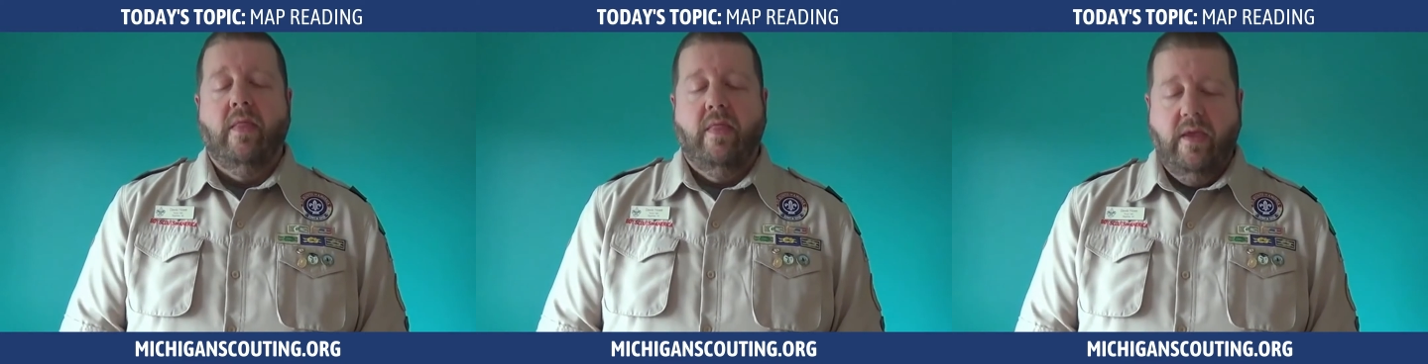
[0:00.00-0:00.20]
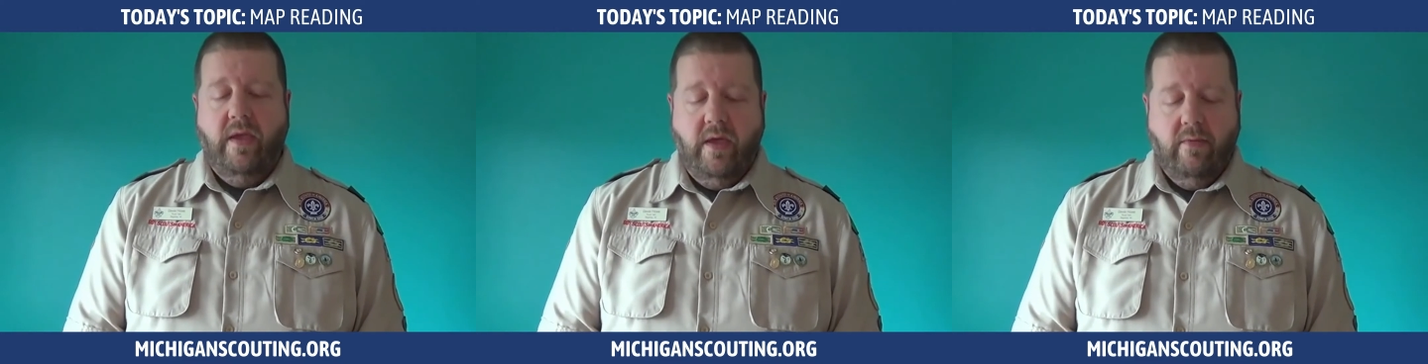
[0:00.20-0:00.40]

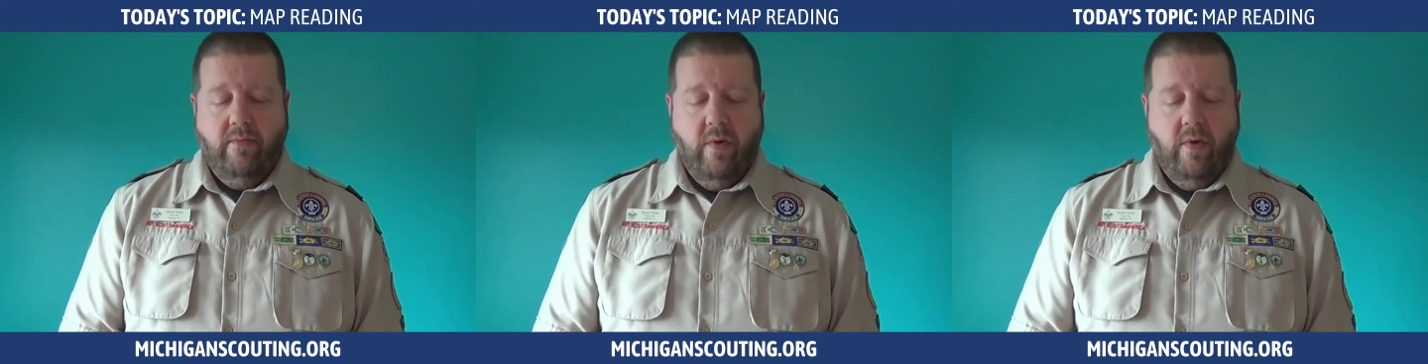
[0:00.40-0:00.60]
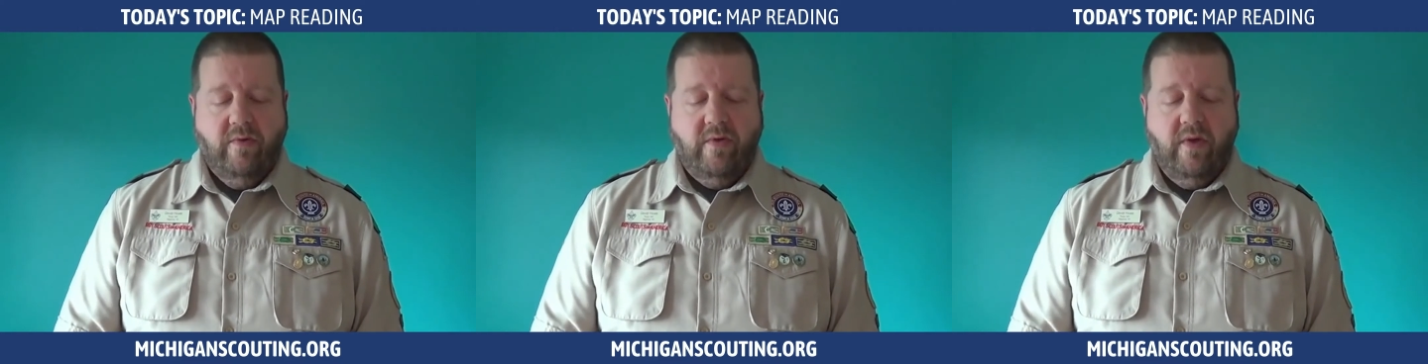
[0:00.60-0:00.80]
The
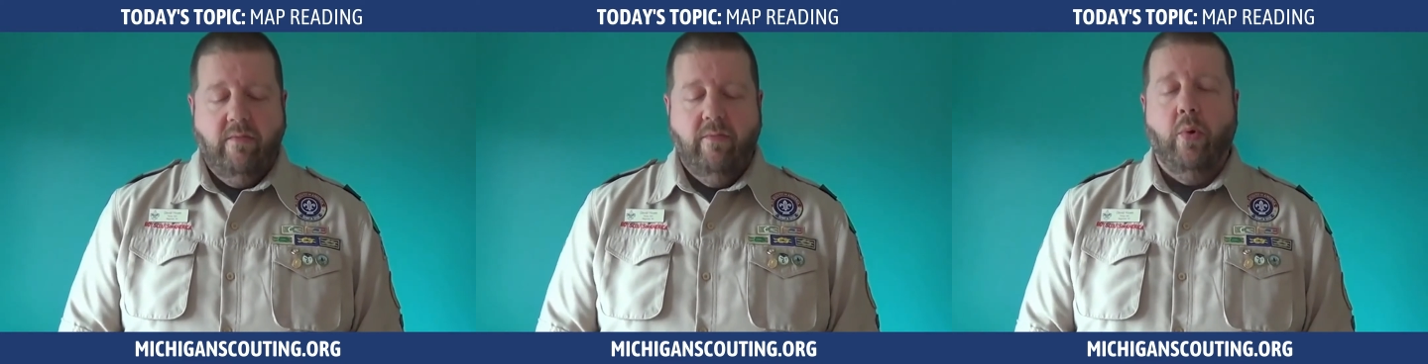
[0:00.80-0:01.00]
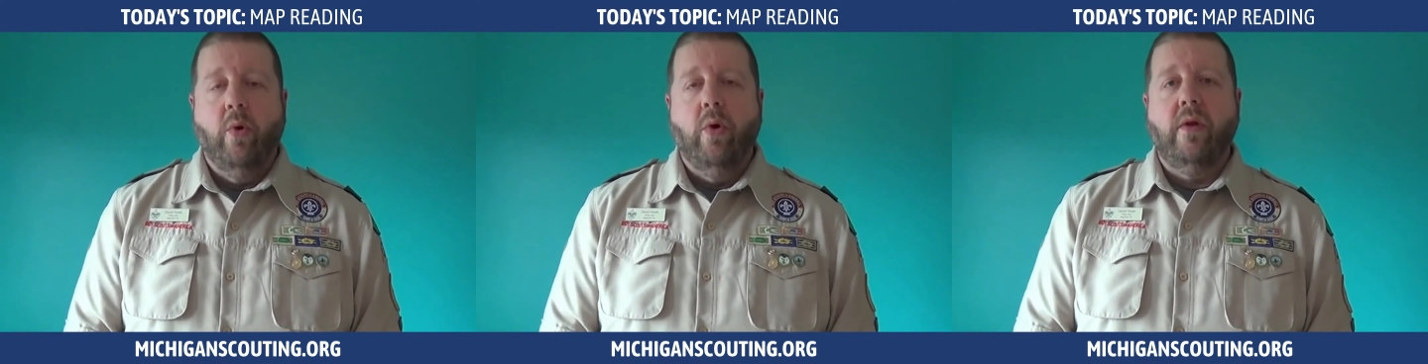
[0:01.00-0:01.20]
most
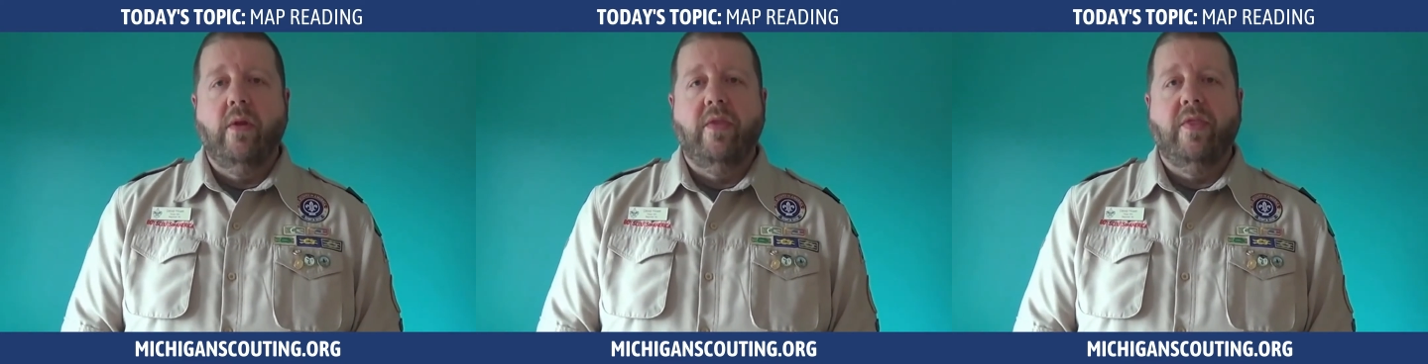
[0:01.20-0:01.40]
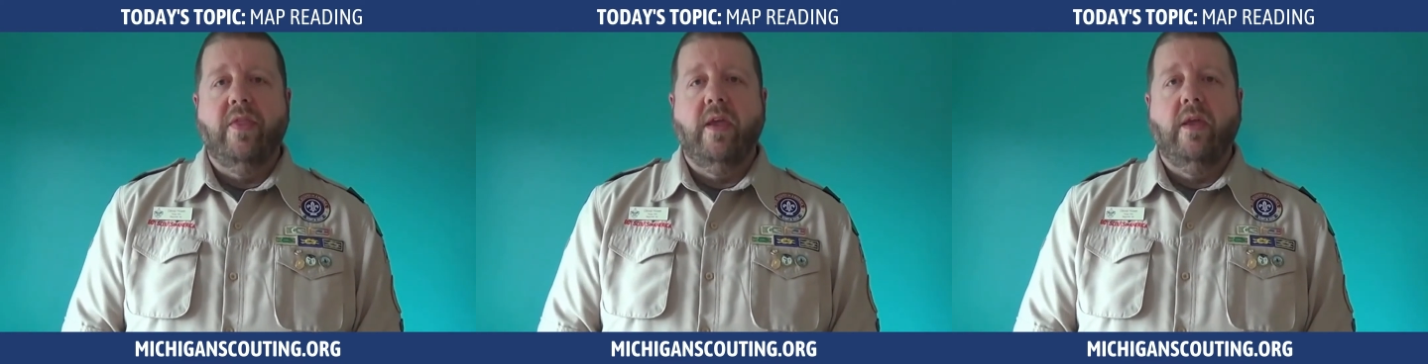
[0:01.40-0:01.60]

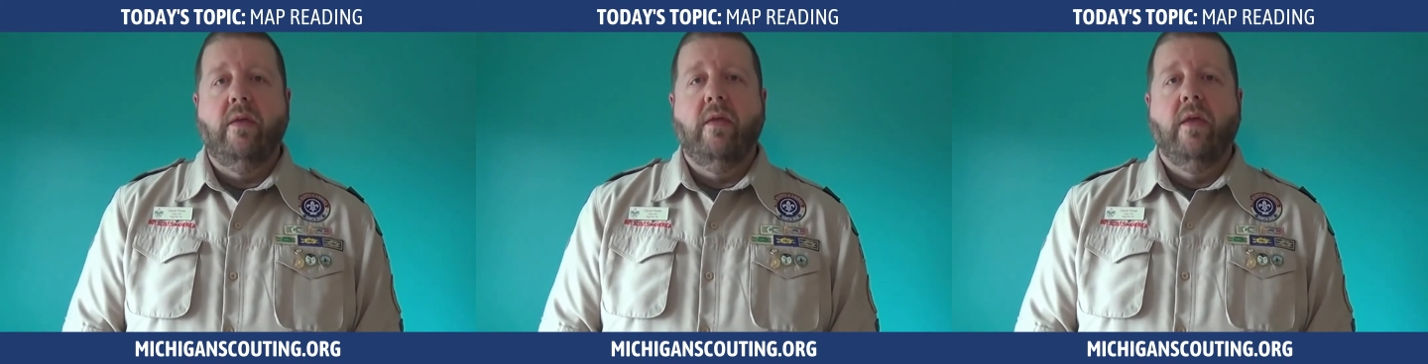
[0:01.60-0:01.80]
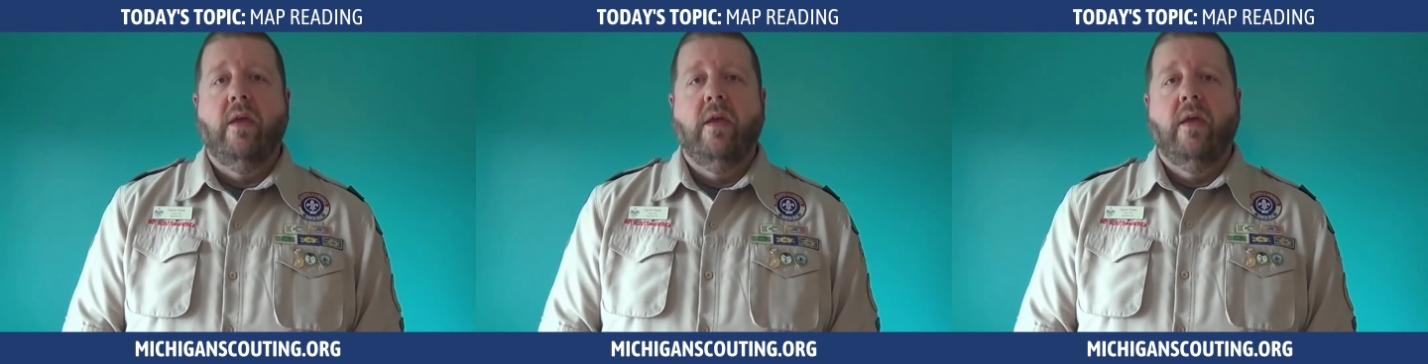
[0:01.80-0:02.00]
important thing
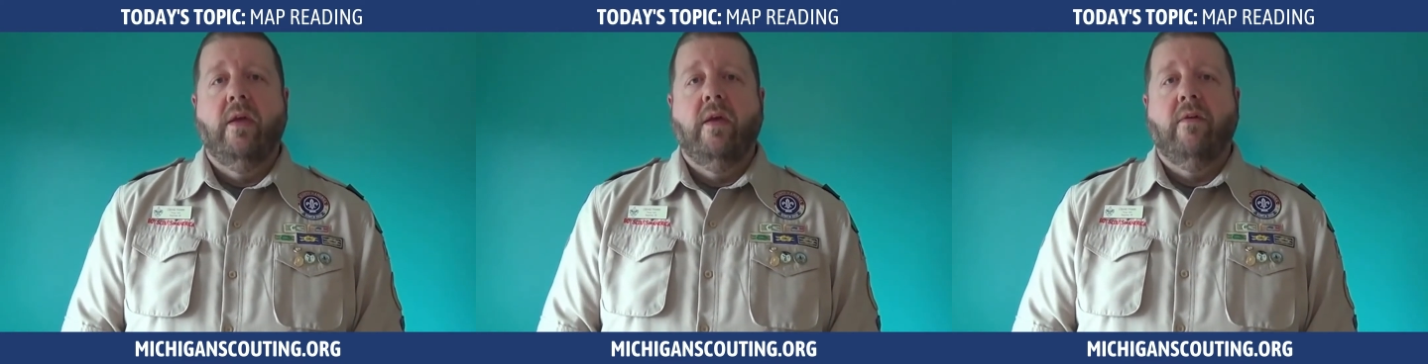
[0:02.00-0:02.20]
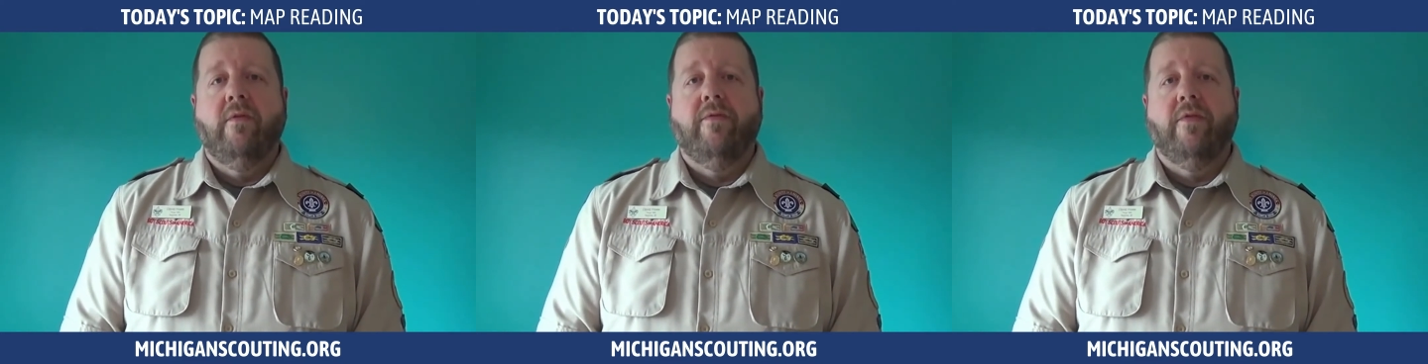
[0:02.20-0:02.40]

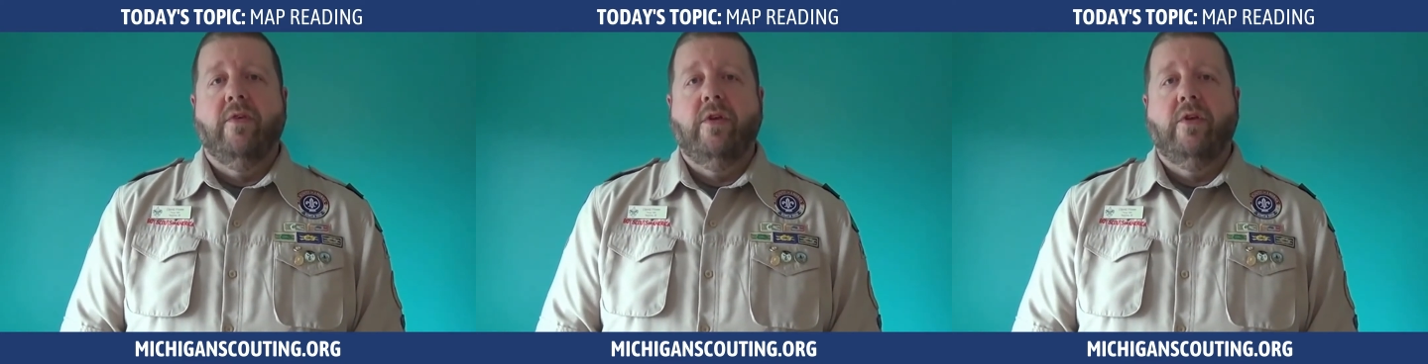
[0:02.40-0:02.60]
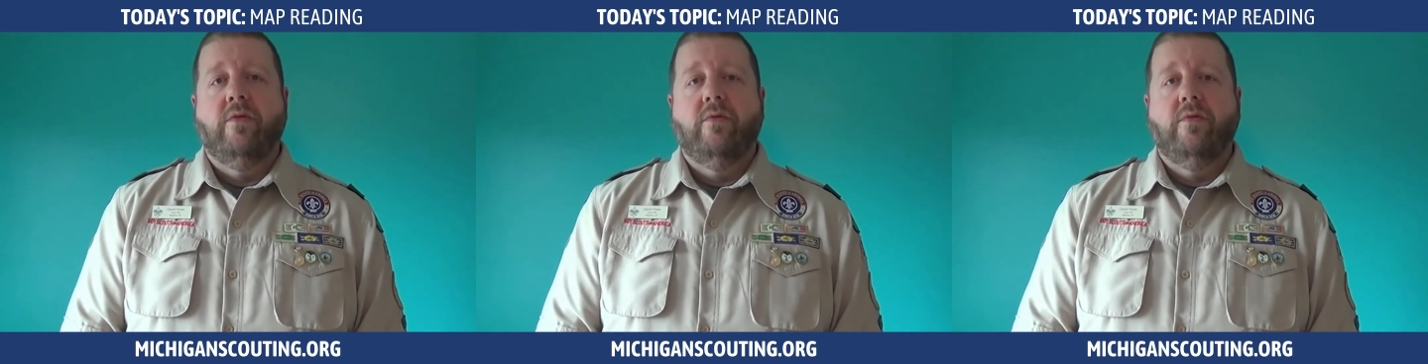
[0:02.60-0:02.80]
for
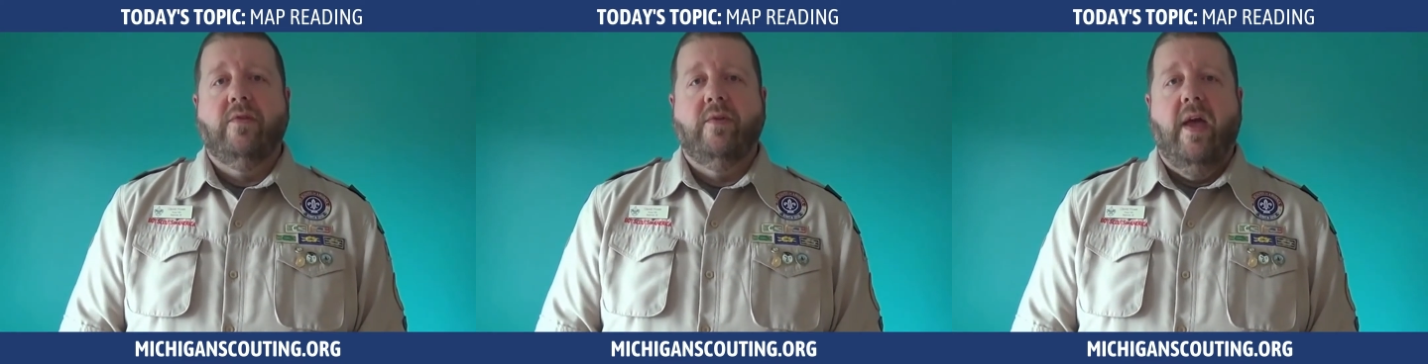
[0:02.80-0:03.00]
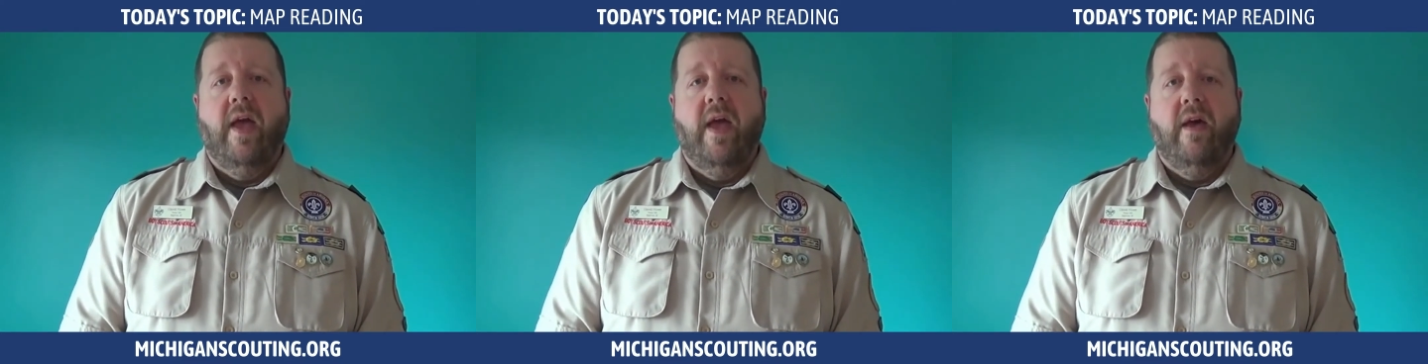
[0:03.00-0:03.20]
you
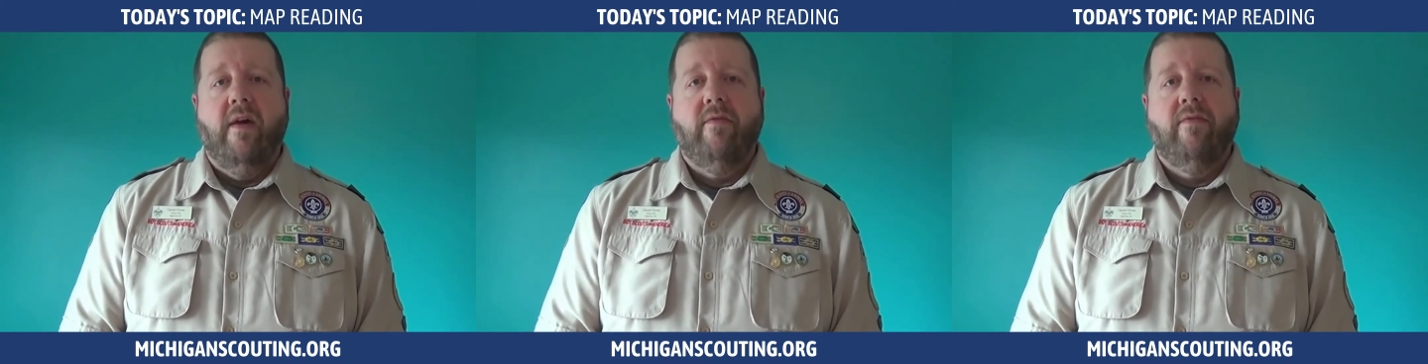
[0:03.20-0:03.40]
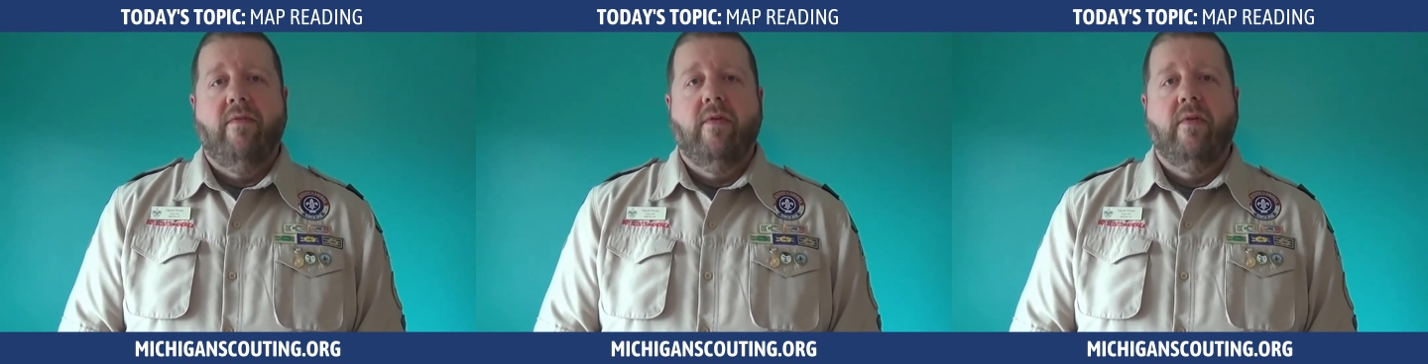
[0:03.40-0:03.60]
to
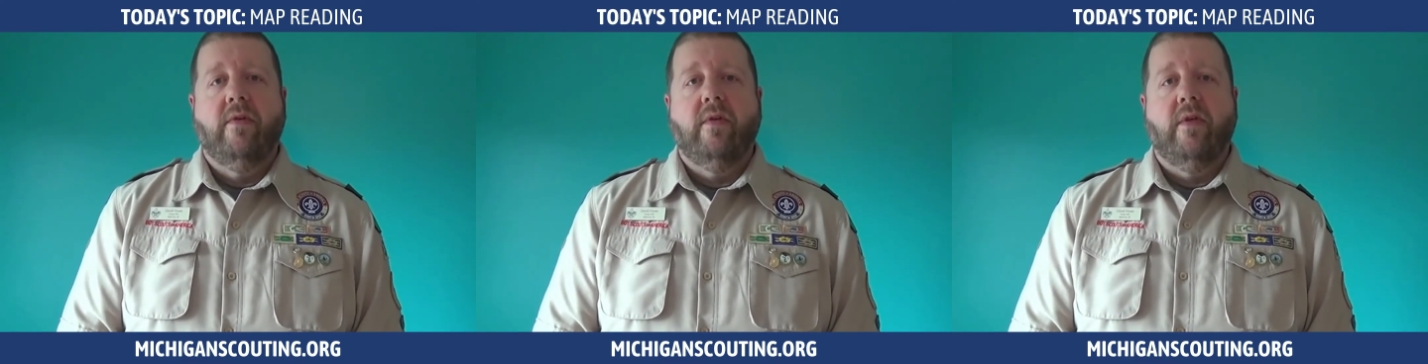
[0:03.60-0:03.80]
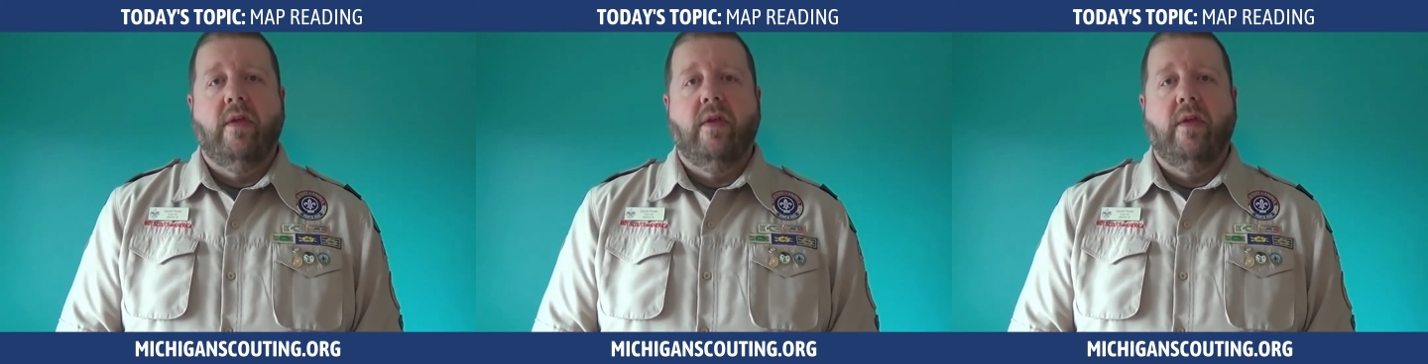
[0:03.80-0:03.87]
have